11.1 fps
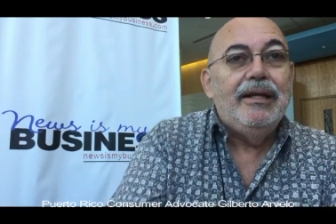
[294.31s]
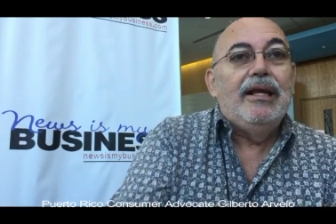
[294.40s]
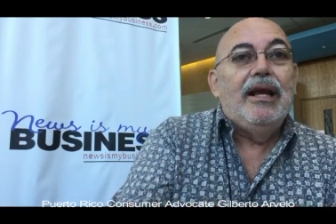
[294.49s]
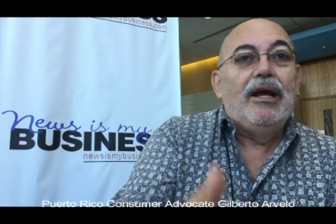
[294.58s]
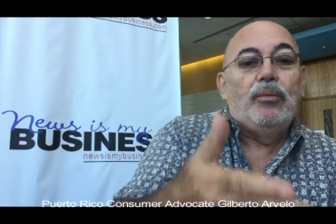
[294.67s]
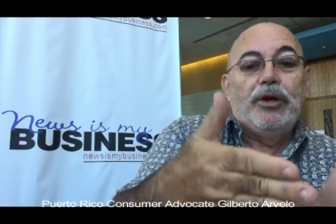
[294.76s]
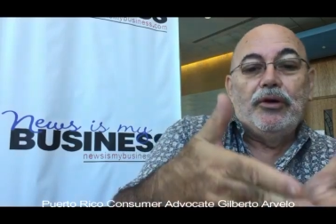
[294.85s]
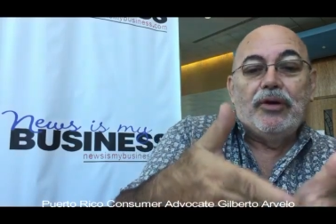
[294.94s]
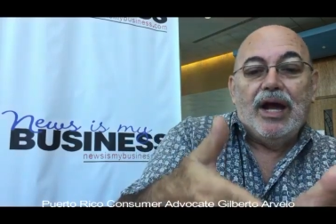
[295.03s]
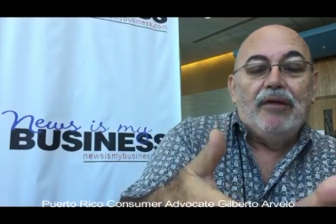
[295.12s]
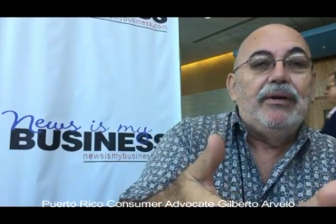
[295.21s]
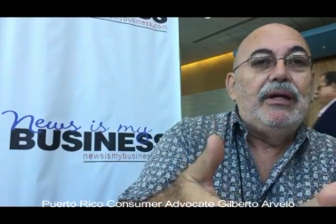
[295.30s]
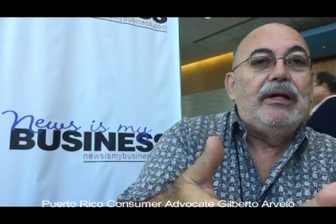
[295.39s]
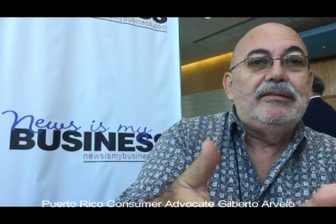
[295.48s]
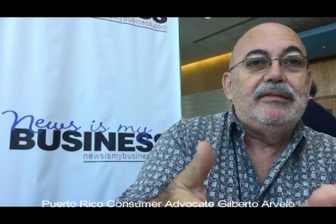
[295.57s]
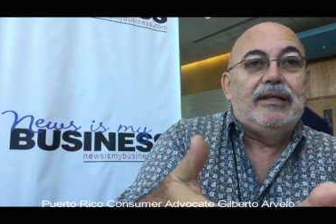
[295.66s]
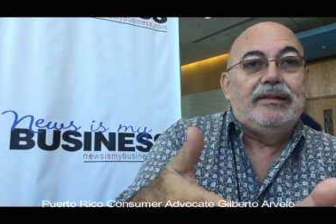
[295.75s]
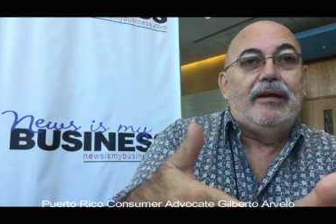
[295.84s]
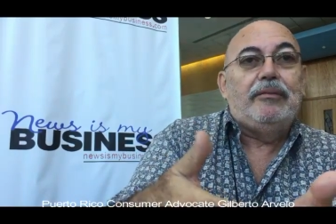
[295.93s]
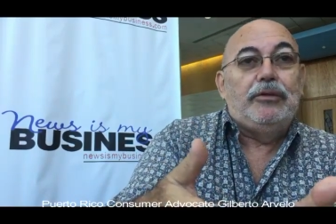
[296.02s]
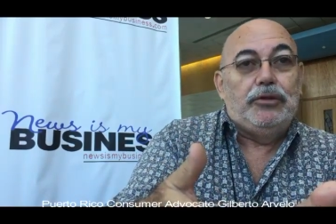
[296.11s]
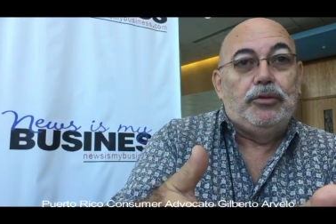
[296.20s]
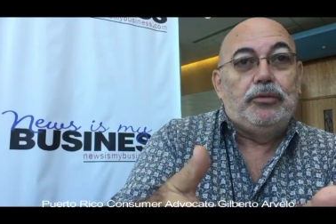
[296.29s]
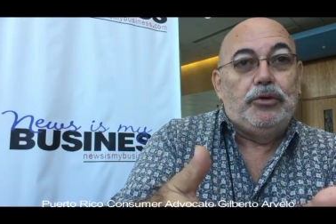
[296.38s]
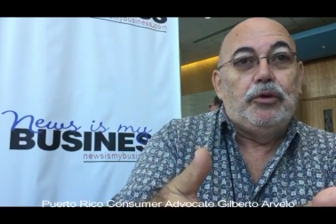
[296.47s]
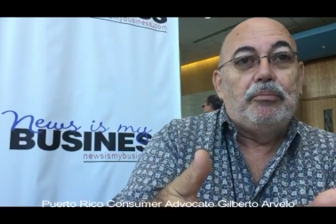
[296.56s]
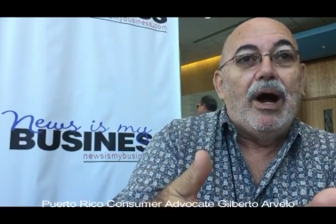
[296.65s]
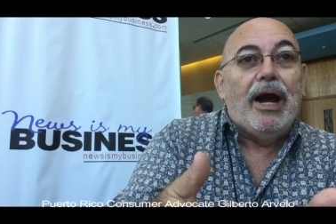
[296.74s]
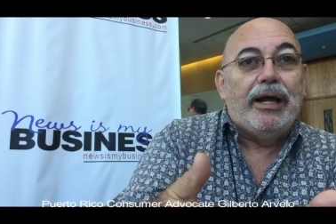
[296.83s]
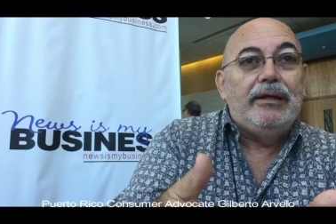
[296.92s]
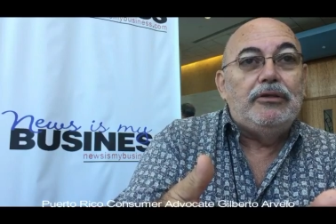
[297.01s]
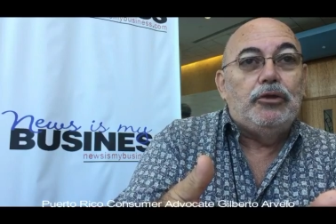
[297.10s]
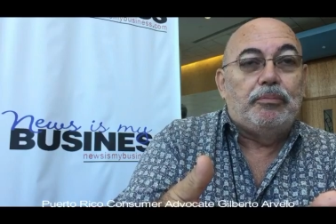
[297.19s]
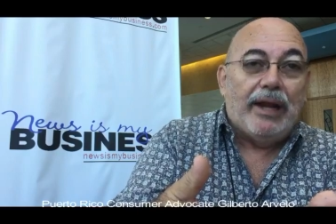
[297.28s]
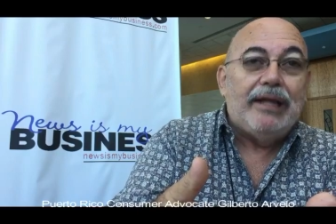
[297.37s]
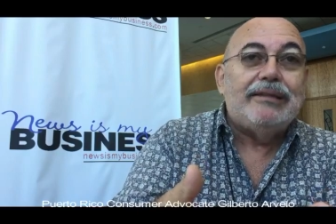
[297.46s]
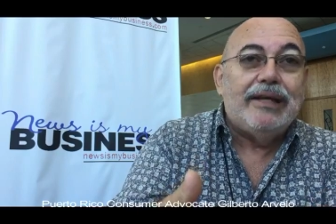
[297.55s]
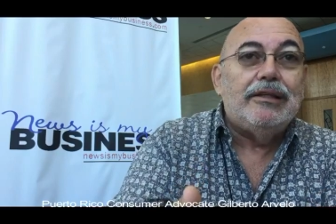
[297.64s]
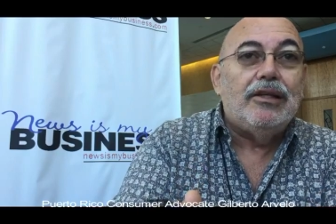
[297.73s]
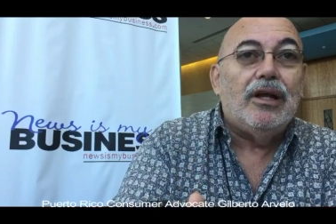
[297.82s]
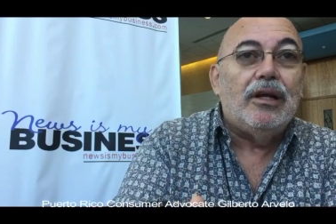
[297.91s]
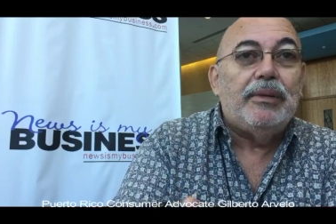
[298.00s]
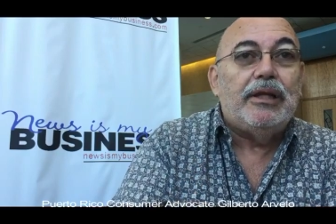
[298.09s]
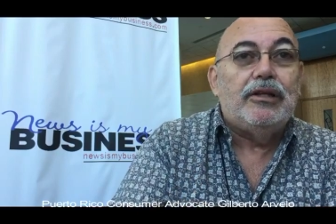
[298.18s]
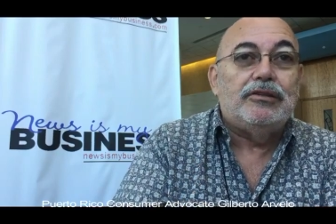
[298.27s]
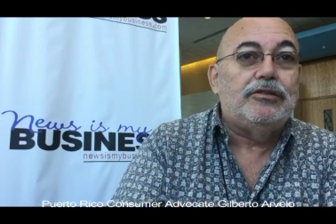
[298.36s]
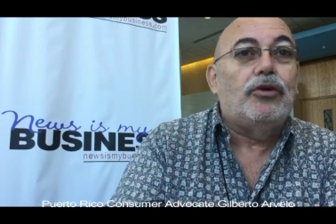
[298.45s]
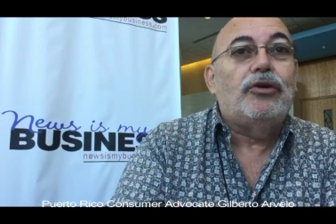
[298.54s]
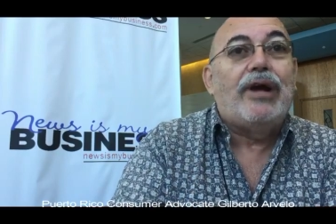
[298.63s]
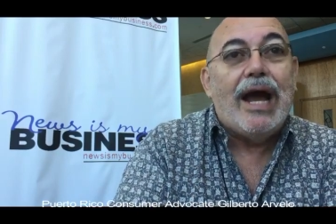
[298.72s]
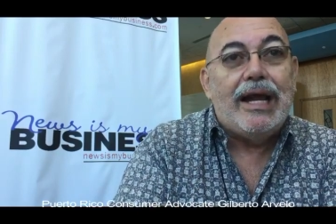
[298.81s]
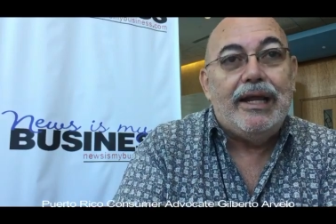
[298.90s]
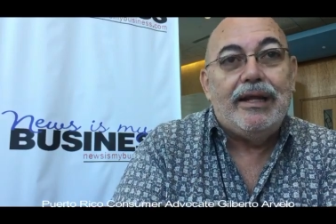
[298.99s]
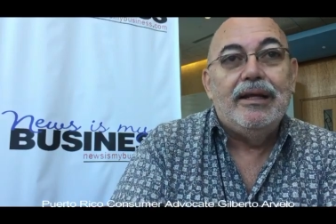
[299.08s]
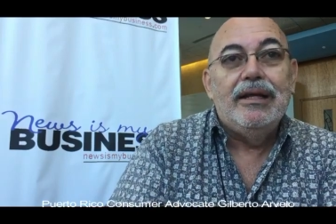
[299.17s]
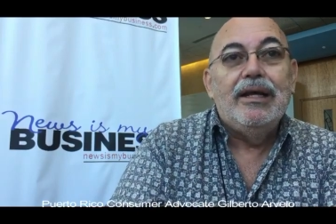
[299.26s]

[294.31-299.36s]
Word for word: lean, and what you're having is that they're you're you're buying, you're paying ten dollars because it's organic,